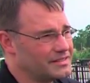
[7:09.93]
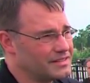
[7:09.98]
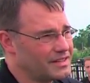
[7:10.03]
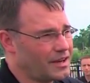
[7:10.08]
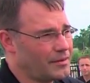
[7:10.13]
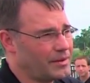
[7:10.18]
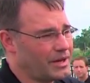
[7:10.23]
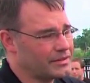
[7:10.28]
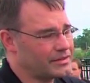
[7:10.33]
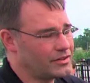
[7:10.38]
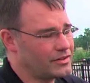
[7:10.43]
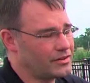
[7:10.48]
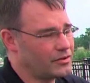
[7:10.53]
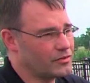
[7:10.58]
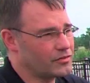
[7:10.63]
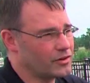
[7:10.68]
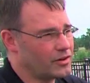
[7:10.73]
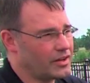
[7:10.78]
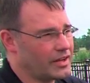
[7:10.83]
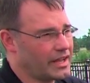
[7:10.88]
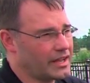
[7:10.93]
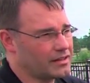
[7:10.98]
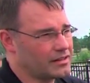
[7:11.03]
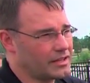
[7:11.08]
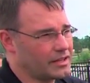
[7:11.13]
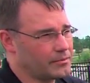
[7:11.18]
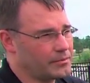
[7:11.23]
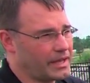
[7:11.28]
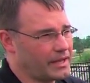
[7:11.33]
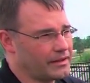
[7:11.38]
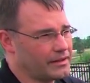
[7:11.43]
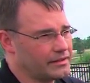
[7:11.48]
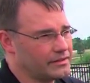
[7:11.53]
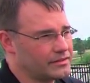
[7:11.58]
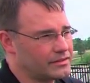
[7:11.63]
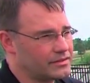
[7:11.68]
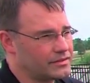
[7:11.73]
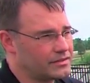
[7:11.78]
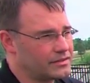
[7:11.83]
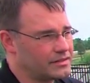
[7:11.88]
how about the overall handling
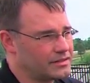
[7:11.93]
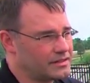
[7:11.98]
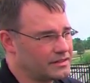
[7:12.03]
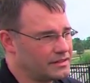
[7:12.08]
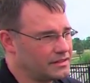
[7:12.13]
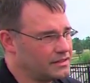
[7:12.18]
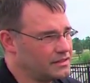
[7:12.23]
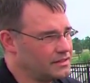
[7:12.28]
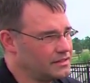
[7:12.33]
balance?